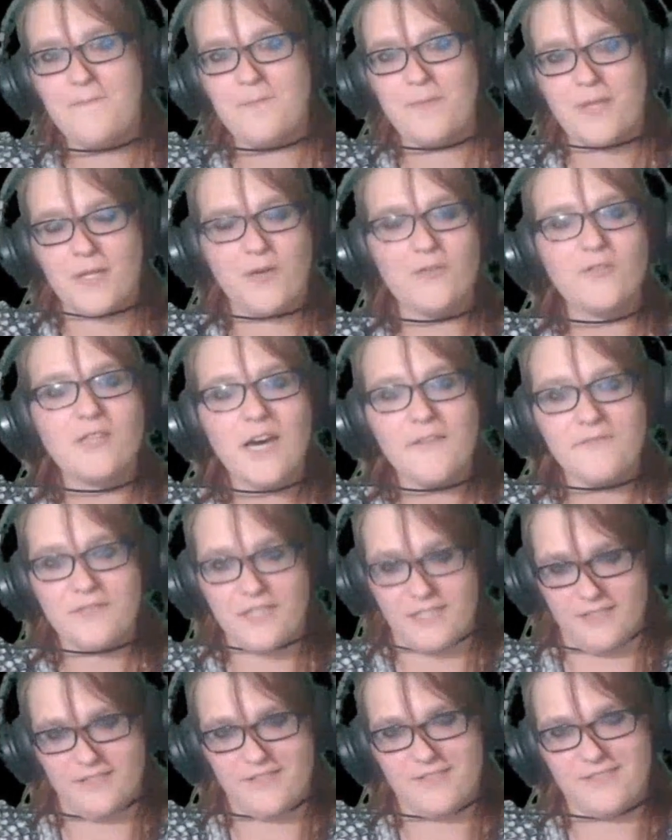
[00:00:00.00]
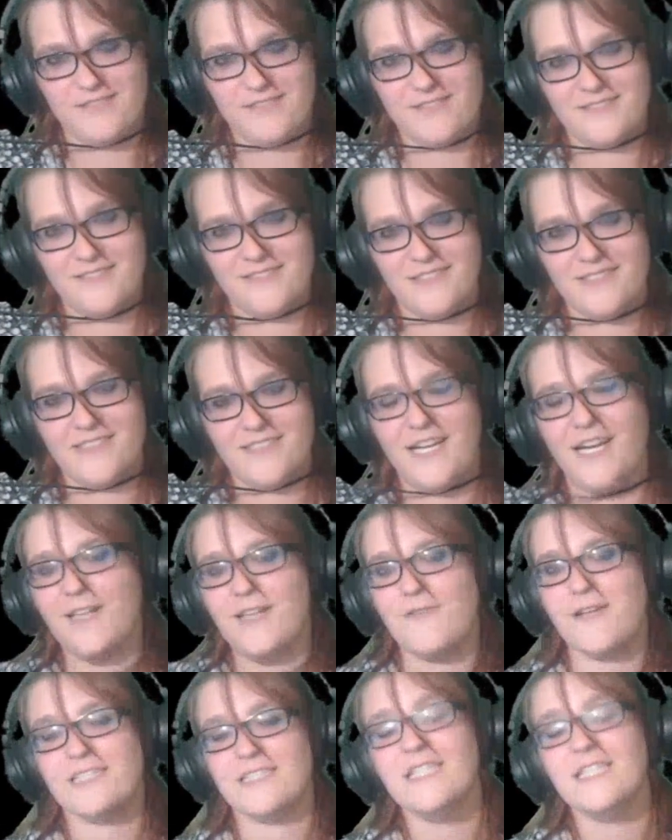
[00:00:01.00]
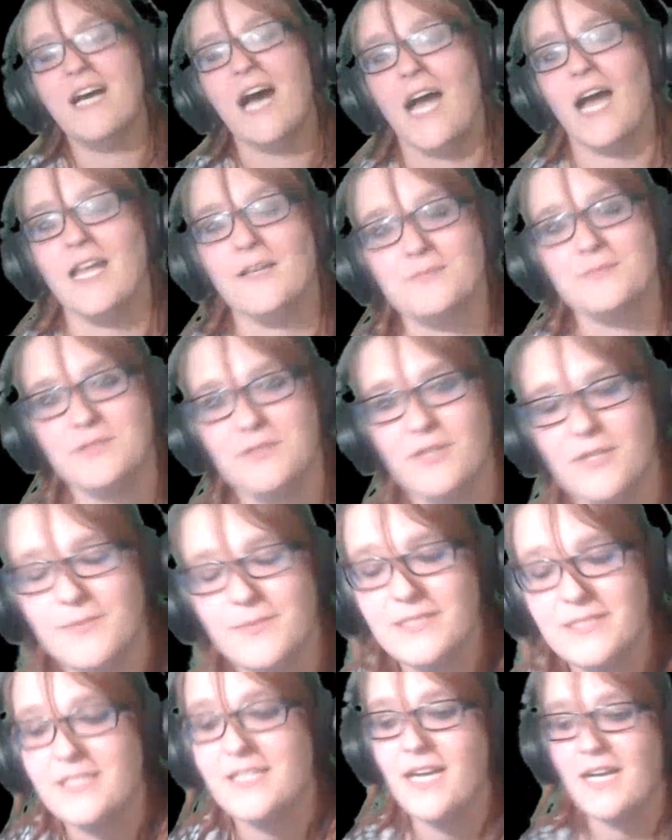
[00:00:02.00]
You'll love it. Anyways, I am streaming tonight.